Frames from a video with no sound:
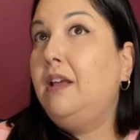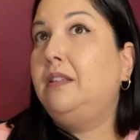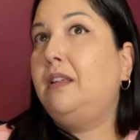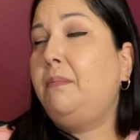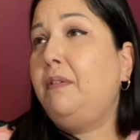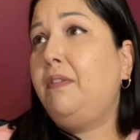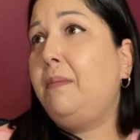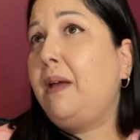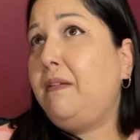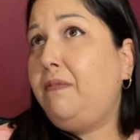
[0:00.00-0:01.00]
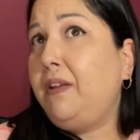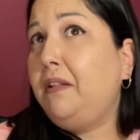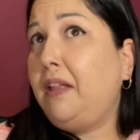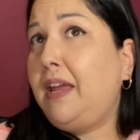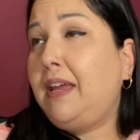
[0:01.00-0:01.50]
some of them i feel
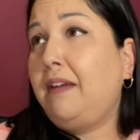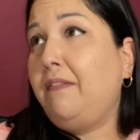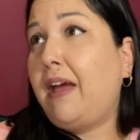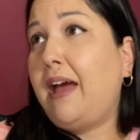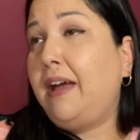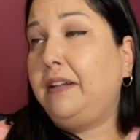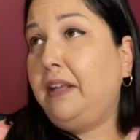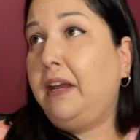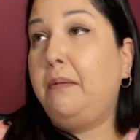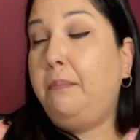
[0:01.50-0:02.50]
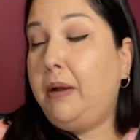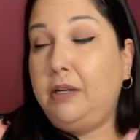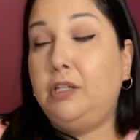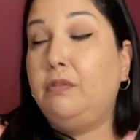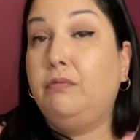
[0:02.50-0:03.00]
like have had like a
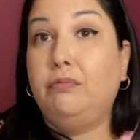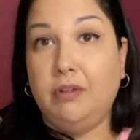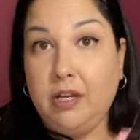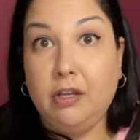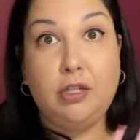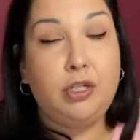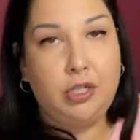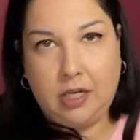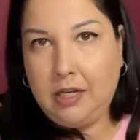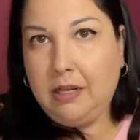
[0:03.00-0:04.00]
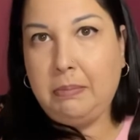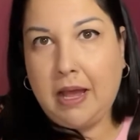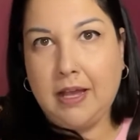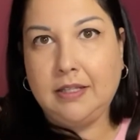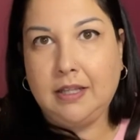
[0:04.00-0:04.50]
bunch of real shitty
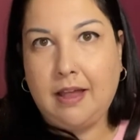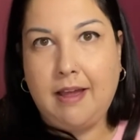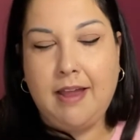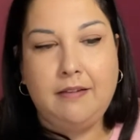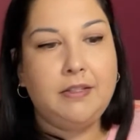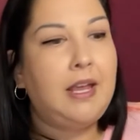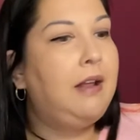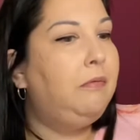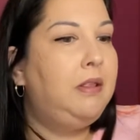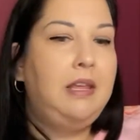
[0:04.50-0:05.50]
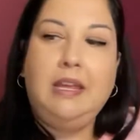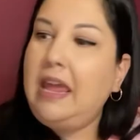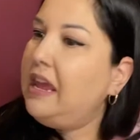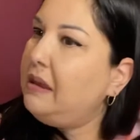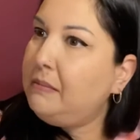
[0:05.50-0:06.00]
past lives and when they
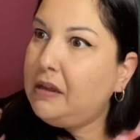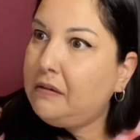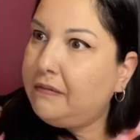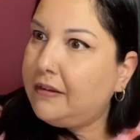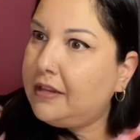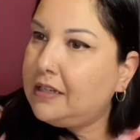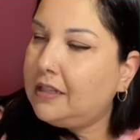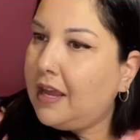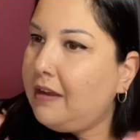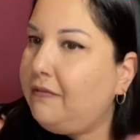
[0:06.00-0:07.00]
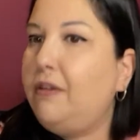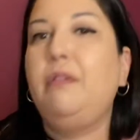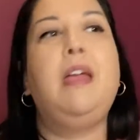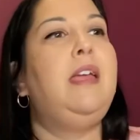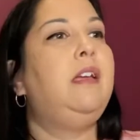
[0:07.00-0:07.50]
came in for this life they're
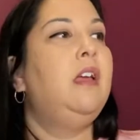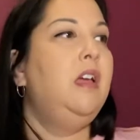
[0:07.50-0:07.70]
like